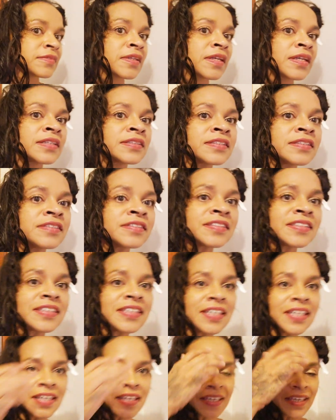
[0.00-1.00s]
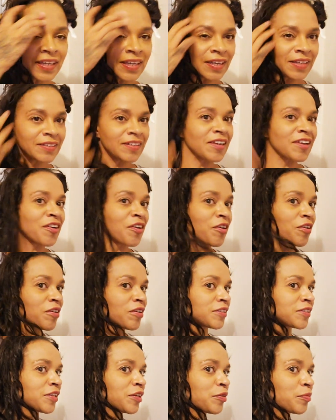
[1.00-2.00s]
So you see, it like
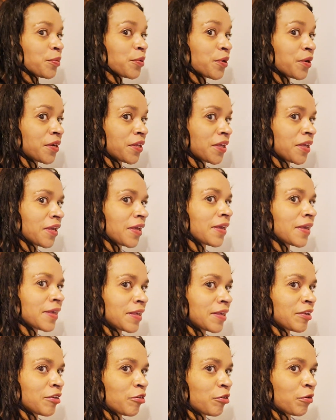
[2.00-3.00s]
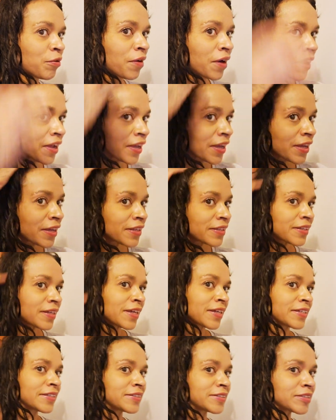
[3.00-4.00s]
curled it pretty cute, right?
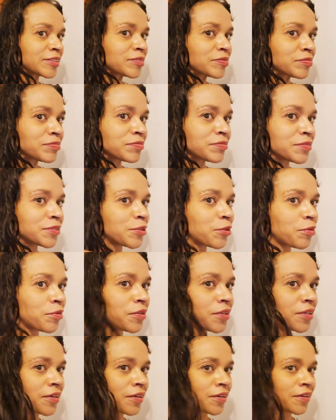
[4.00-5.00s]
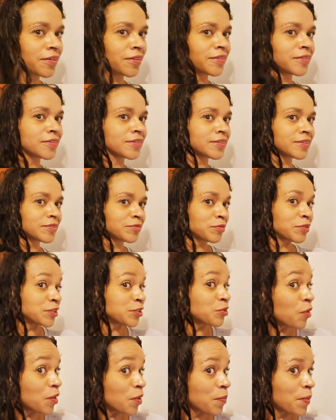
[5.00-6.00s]
Like it's totally curled with
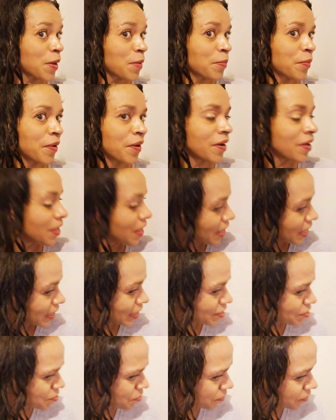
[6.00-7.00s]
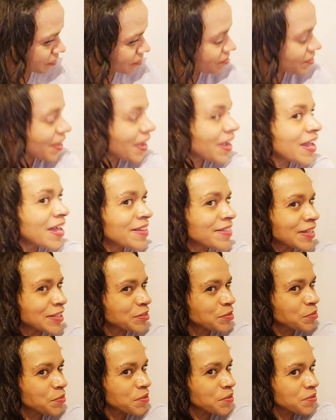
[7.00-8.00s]
toilet paper. Can you believe that?
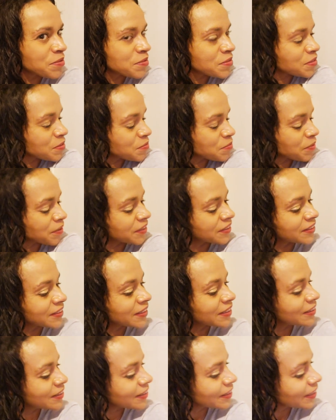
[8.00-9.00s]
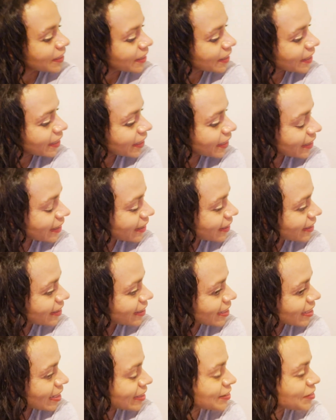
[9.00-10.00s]
That's what we used in prison. Like,
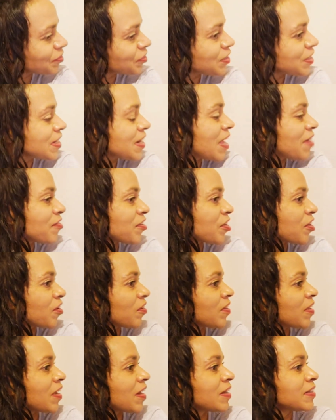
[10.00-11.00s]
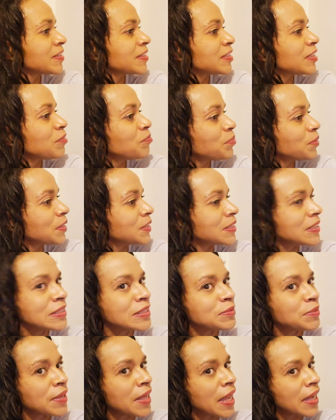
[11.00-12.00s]
that's if you didn't have a curling iron. Some
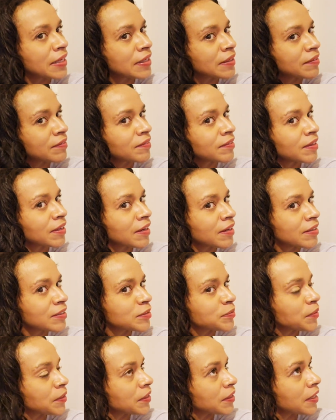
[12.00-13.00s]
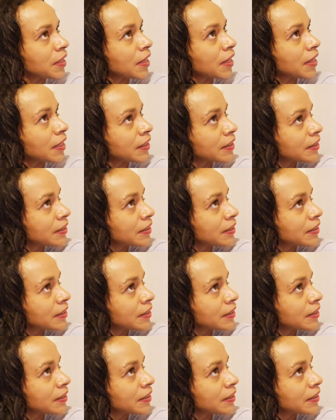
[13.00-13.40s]
prisons we had curling irons, but like,